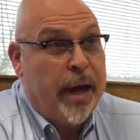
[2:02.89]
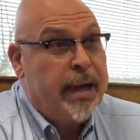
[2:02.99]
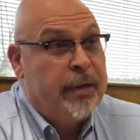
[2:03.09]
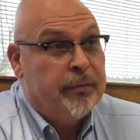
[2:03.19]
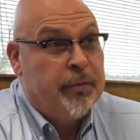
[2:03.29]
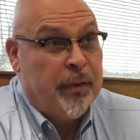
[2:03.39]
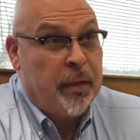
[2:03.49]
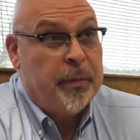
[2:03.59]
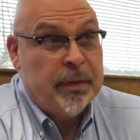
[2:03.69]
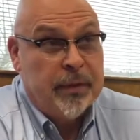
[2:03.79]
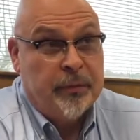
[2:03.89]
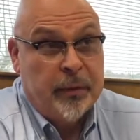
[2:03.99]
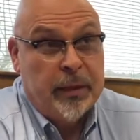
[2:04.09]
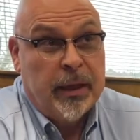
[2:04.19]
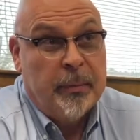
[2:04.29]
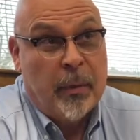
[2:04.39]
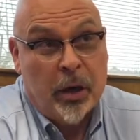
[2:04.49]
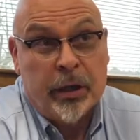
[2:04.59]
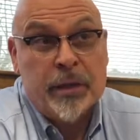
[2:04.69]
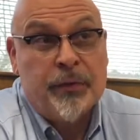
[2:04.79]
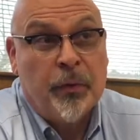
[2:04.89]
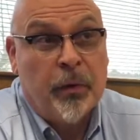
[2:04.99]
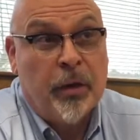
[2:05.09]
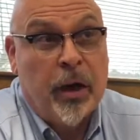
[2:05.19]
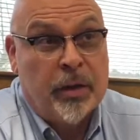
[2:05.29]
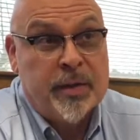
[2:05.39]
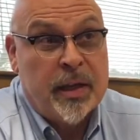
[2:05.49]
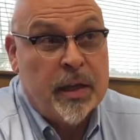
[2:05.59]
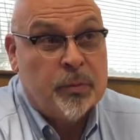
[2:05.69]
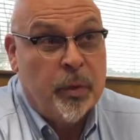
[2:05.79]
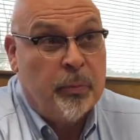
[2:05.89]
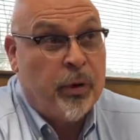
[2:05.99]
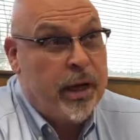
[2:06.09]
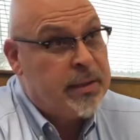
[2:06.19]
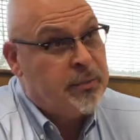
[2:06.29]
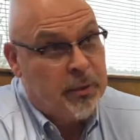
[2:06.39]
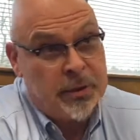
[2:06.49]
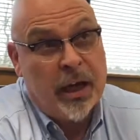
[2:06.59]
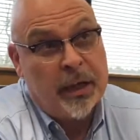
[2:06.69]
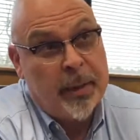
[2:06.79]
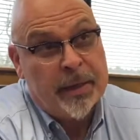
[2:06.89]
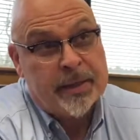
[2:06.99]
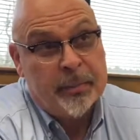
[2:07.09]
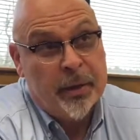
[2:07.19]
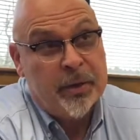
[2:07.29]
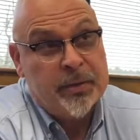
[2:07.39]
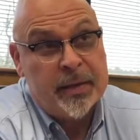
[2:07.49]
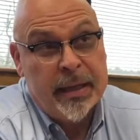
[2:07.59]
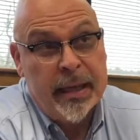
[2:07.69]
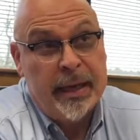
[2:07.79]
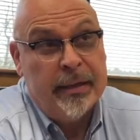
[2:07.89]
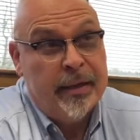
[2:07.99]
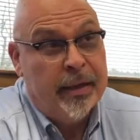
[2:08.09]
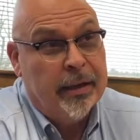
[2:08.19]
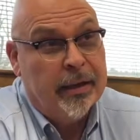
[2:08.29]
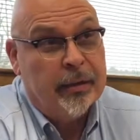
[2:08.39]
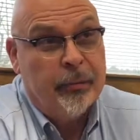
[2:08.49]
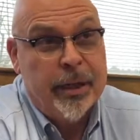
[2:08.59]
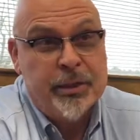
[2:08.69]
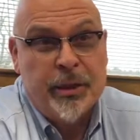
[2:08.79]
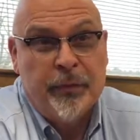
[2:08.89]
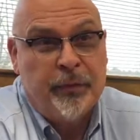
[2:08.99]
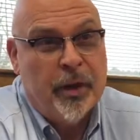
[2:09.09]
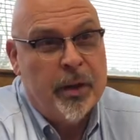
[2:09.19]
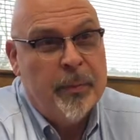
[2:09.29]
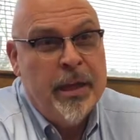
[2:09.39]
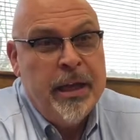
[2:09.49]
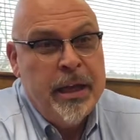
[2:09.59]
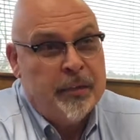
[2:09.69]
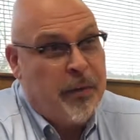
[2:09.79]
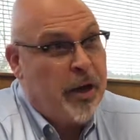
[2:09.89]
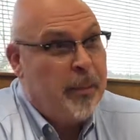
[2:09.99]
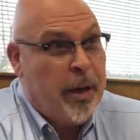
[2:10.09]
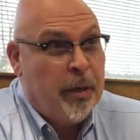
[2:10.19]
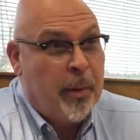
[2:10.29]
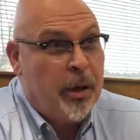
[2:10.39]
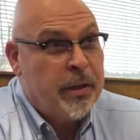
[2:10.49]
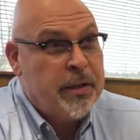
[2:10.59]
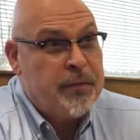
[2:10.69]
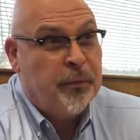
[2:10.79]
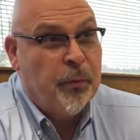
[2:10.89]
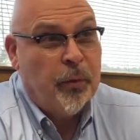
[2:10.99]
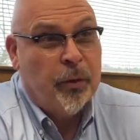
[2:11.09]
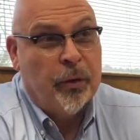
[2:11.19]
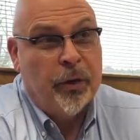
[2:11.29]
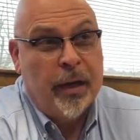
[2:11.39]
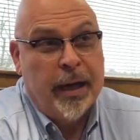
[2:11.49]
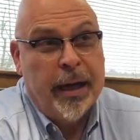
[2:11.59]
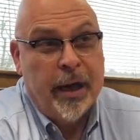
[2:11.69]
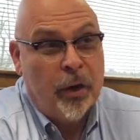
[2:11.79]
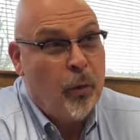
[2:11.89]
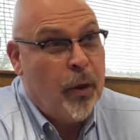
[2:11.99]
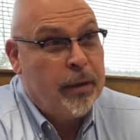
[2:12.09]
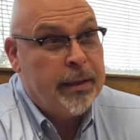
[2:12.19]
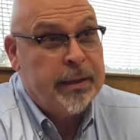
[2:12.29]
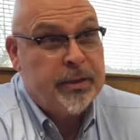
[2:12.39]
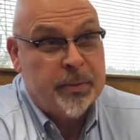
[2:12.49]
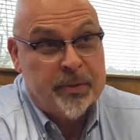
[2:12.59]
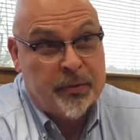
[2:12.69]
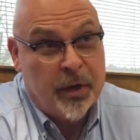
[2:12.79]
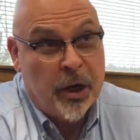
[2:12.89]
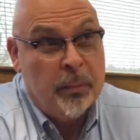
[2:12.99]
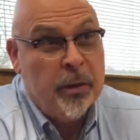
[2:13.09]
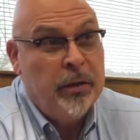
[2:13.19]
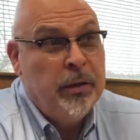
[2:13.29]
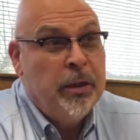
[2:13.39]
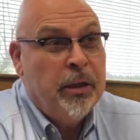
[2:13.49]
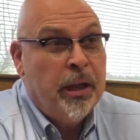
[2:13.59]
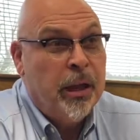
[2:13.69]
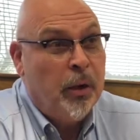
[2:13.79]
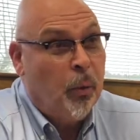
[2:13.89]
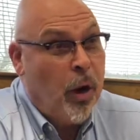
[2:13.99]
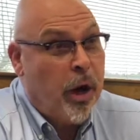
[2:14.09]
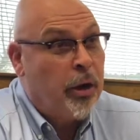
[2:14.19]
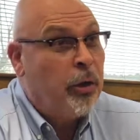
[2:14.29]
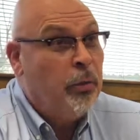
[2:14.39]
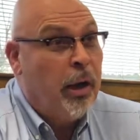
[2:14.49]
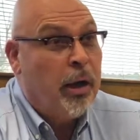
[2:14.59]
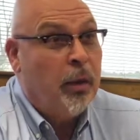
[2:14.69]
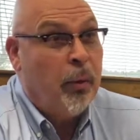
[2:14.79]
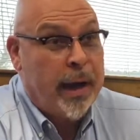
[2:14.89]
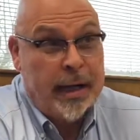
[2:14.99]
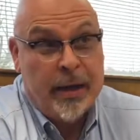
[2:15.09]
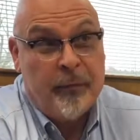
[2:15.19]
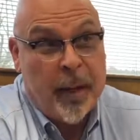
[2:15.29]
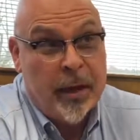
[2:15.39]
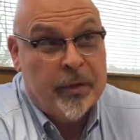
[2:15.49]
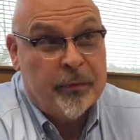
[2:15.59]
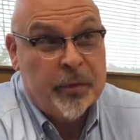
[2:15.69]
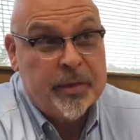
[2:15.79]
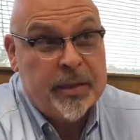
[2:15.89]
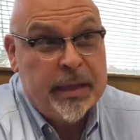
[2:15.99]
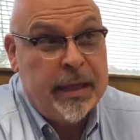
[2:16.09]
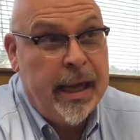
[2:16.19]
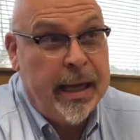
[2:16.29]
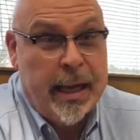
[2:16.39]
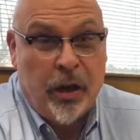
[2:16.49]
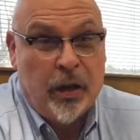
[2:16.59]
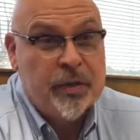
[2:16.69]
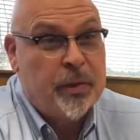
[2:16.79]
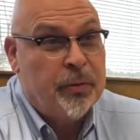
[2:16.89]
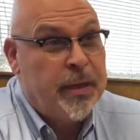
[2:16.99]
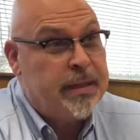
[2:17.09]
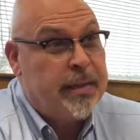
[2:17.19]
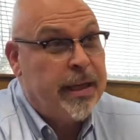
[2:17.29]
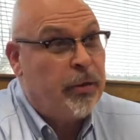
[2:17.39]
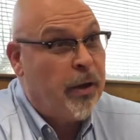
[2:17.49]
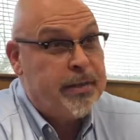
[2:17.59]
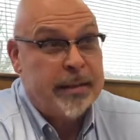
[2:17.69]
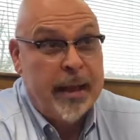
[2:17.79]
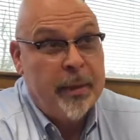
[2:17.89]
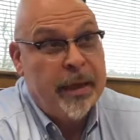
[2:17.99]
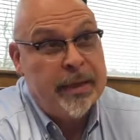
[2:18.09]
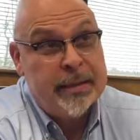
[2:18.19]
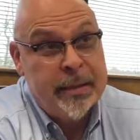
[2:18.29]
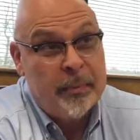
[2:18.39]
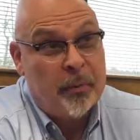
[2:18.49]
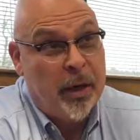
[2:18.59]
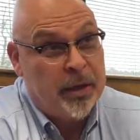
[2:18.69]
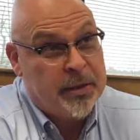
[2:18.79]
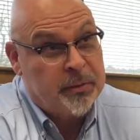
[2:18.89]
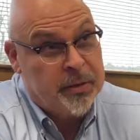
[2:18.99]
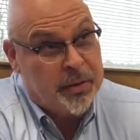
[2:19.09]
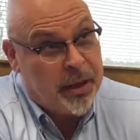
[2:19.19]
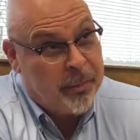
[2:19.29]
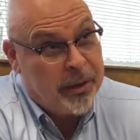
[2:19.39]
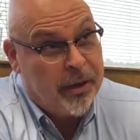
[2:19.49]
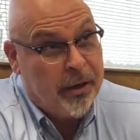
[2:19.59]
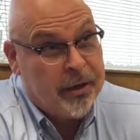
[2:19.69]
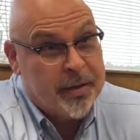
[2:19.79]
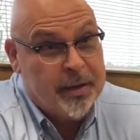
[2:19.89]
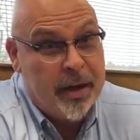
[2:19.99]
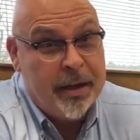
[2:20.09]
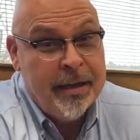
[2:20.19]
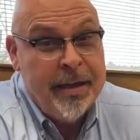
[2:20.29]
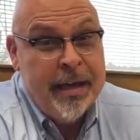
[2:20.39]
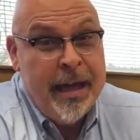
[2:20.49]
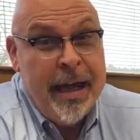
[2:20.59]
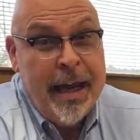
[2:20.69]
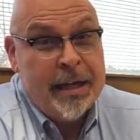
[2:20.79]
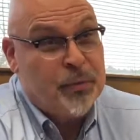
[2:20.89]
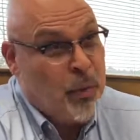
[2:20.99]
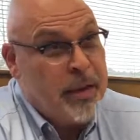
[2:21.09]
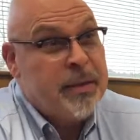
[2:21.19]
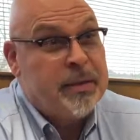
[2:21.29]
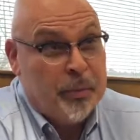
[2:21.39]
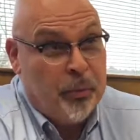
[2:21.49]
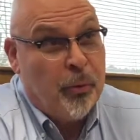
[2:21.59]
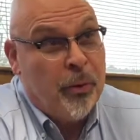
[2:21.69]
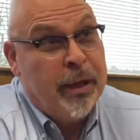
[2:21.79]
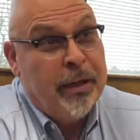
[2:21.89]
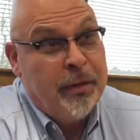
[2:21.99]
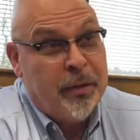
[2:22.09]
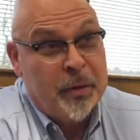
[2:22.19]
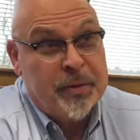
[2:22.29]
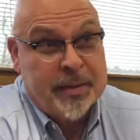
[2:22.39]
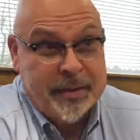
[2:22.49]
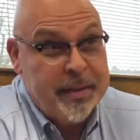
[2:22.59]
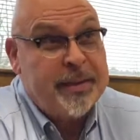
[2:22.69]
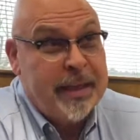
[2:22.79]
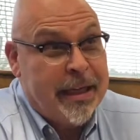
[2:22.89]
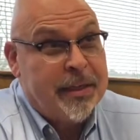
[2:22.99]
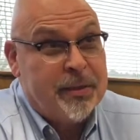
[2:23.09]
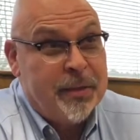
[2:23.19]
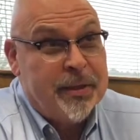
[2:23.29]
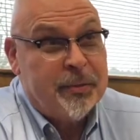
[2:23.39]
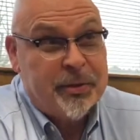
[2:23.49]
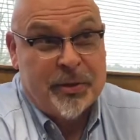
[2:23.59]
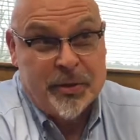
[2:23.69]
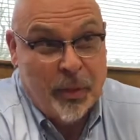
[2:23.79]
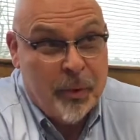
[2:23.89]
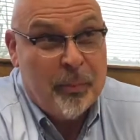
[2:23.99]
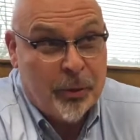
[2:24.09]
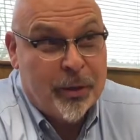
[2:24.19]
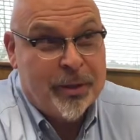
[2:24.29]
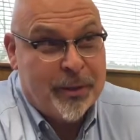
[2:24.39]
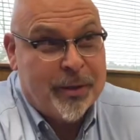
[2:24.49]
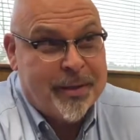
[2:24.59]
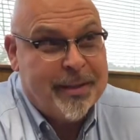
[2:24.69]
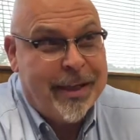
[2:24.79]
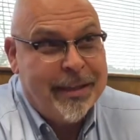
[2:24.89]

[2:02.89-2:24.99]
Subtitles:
of developing different markets for Arkansas's wood products, and we'll talk about some of those today, ranging from environmental markets for air quality in terms of carbon, water, wildlife biodiversity, and then also things like cross-laminated timber markets, which are coming to Arkansas, and as well as supporting those existing industries which are so important to our state.